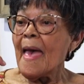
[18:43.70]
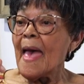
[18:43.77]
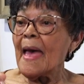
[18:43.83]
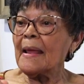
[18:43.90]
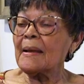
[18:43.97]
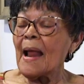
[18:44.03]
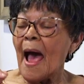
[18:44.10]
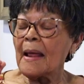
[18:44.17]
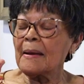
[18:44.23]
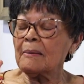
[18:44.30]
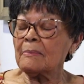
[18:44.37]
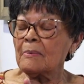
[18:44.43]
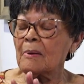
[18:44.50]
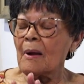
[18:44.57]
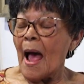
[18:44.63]
and
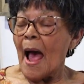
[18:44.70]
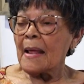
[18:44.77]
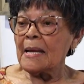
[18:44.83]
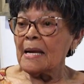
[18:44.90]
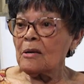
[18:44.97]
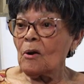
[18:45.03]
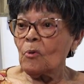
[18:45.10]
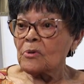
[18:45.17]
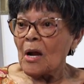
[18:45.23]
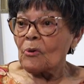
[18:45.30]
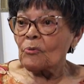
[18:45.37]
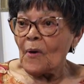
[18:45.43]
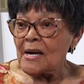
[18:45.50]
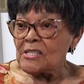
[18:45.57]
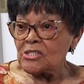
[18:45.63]
I didn't know
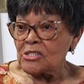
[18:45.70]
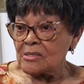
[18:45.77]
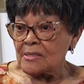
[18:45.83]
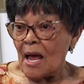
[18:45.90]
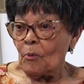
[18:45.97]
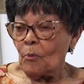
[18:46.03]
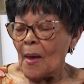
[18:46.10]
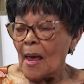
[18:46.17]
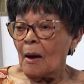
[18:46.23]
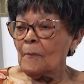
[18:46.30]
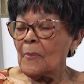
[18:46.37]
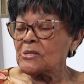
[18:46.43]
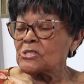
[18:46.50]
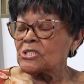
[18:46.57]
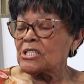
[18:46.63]
direction that well,
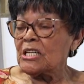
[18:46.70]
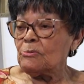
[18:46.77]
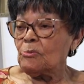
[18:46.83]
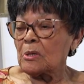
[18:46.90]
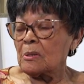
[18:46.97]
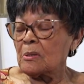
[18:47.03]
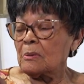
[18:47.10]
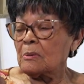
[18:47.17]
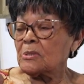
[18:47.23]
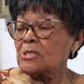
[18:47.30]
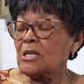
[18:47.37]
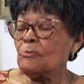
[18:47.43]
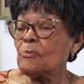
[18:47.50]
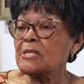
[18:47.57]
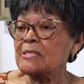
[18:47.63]
but she would
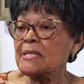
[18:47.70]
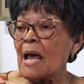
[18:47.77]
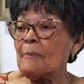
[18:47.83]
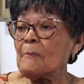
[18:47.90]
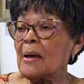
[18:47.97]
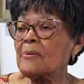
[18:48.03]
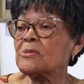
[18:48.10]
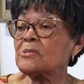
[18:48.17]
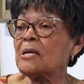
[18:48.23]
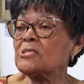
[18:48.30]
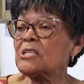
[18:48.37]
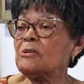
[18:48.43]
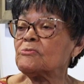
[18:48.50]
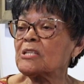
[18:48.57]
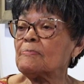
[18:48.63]
stand back, and
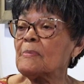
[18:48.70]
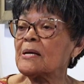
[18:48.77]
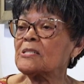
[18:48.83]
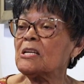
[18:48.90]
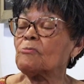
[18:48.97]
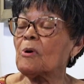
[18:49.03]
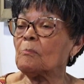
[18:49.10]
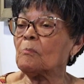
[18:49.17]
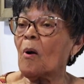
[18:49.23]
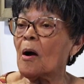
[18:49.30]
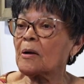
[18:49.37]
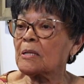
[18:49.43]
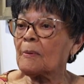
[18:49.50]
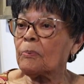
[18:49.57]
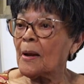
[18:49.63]
sometimes she would
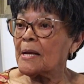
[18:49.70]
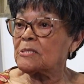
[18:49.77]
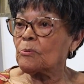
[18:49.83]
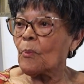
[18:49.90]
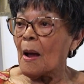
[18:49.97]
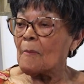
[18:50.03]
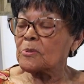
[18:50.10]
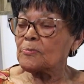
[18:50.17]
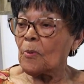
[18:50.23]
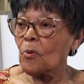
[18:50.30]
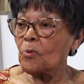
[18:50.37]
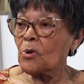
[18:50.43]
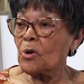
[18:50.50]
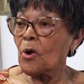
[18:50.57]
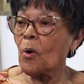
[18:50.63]
mark the place where I'm
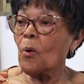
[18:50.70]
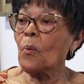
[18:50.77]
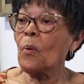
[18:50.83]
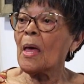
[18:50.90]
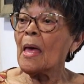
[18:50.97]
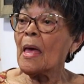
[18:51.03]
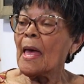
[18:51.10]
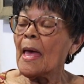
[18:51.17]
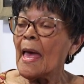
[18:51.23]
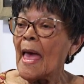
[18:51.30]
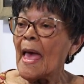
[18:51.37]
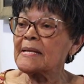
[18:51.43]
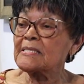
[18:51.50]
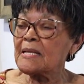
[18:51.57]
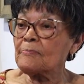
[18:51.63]
supposed to go.
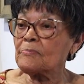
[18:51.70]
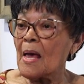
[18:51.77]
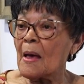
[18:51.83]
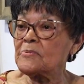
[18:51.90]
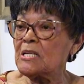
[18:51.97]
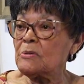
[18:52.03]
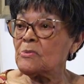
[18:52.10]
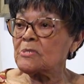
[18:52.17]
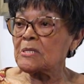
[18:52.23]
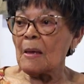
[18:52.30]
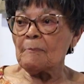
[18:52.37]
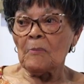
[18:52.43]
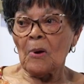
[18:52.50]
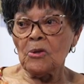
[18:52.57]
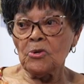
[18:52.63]
And sometimes she would
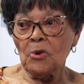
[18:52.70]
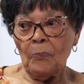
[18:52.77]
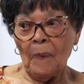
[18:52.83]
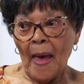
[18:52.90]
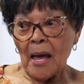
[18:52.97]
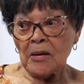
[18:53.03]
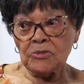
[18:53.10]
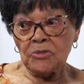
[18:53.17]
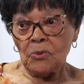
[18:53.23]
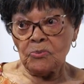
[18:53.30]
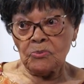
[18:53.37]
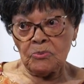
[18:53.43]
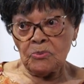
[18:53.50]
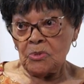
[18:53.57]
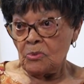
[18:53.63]
say, Mother, you passed,
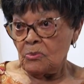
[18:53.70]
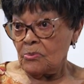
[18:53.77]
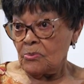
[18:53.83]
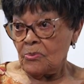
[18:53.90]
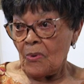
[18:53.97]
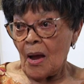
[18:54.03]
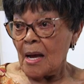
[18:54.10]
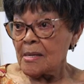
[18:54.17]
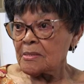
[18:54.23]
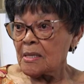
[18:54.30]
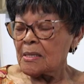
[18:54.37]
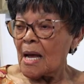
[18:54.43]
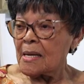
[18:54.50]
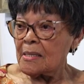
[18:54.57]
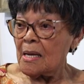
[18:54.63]
you drive. I
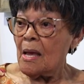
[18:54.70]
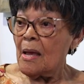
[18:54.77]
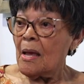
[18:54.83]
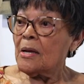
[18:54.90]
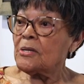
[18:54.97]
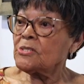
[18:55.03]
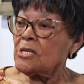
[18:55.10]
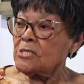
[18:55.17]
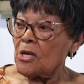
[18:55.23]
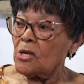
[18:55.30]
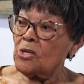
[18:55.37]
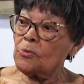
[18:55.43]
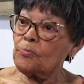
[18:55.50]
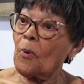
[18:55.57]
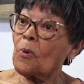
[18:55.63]
said, I did. She said,
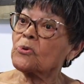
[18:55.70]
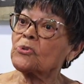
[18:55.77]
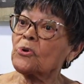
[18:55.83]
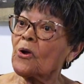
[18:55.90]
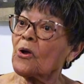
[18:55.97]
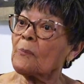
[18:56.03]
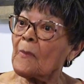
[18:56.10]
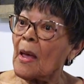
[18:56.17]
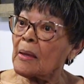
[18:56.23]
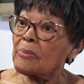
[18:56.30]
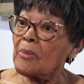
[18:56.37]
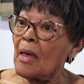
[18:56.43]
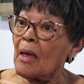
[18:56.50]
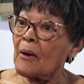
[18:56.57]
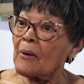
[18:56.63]
you're supposed to turn
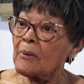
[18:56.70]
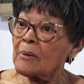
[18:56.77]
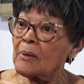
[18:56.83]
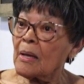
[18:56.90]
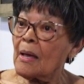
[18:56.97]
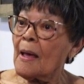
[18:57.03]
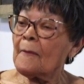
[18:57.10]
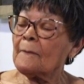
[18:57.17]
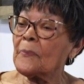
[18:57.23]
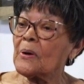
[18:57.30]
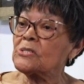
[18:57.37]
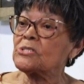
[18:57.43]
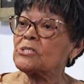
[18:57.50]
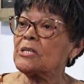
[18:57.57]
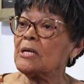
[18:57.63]
back there.
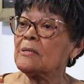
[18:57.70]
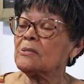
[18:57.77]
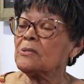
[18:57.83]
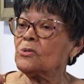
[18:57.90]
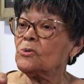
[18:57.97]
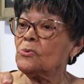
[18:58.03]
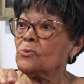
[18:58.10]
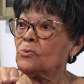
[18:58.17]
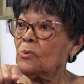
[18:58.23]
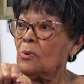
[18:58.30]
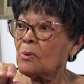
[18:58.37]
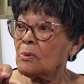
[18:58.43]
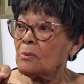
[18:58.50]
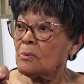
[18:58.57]
But she knew